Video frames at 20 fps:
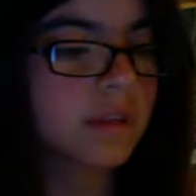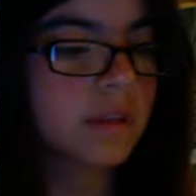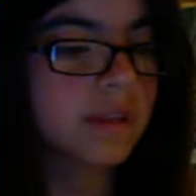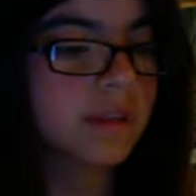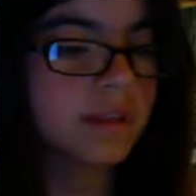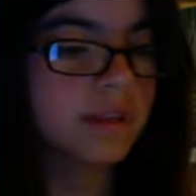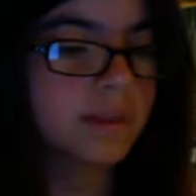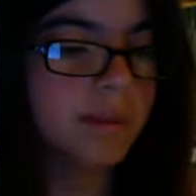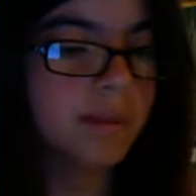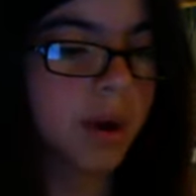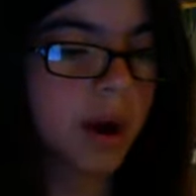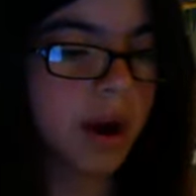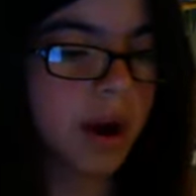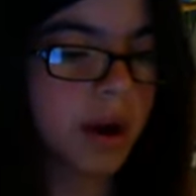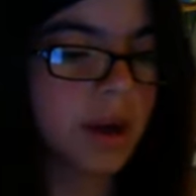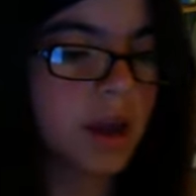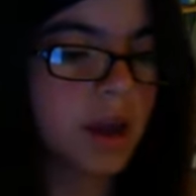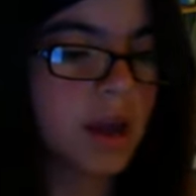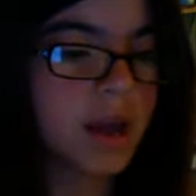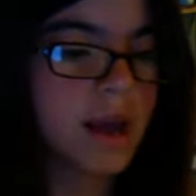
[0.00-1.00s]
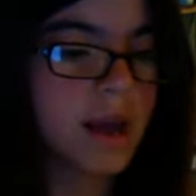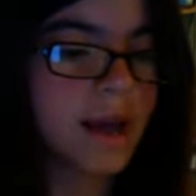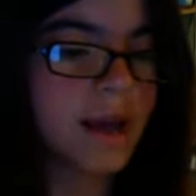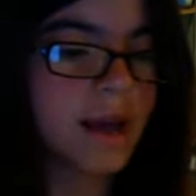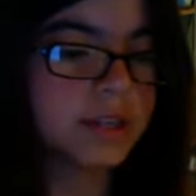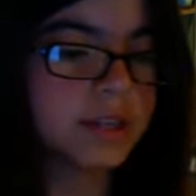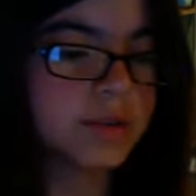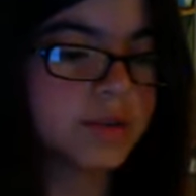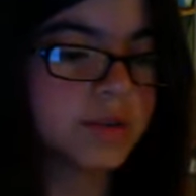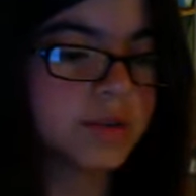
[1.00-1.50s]
the bar
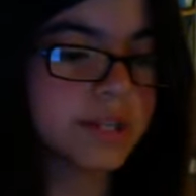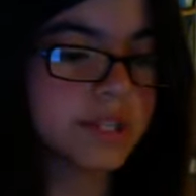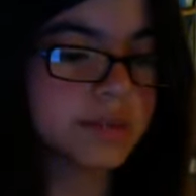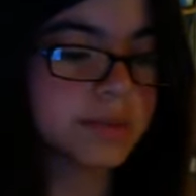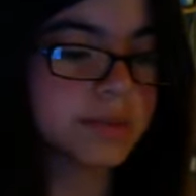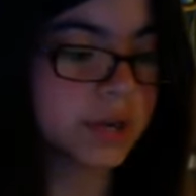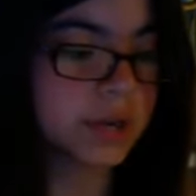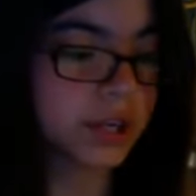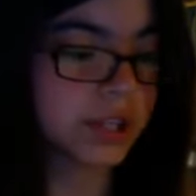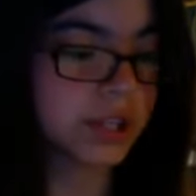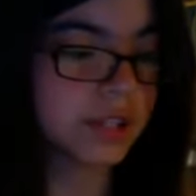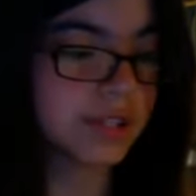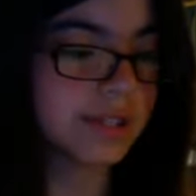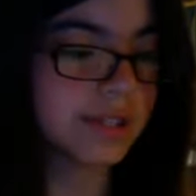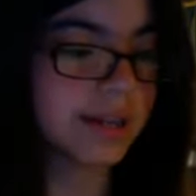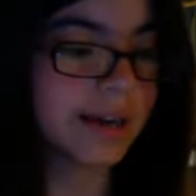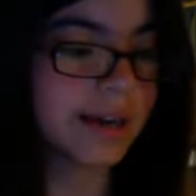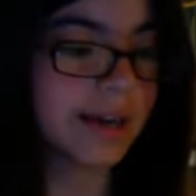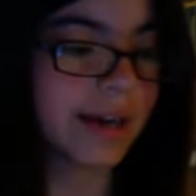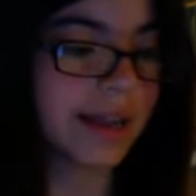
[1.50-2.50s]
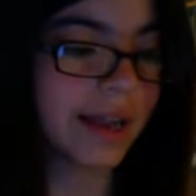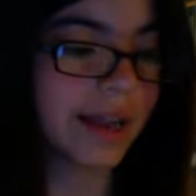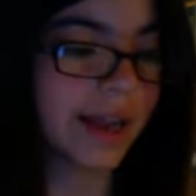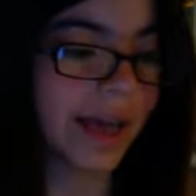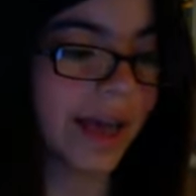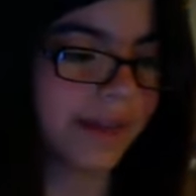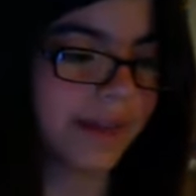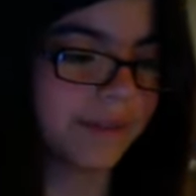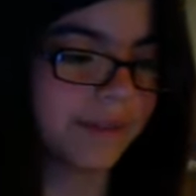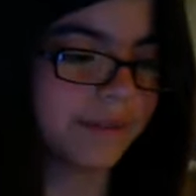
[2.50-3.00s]
and was burned
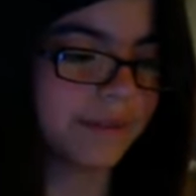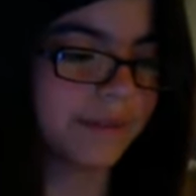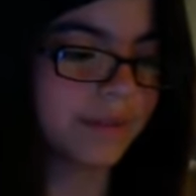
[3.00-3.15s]
alive.